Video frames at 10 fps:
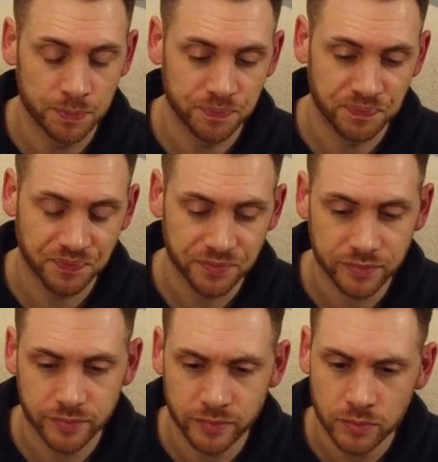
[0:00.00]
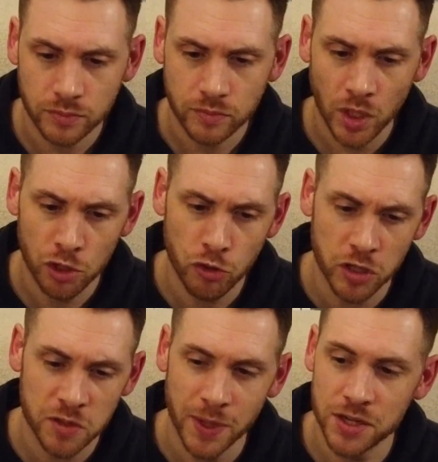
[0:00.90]
It's not a decent manual,
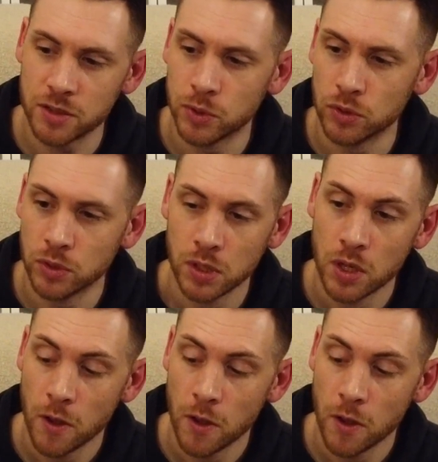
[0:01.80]
unfortunately, expendable one.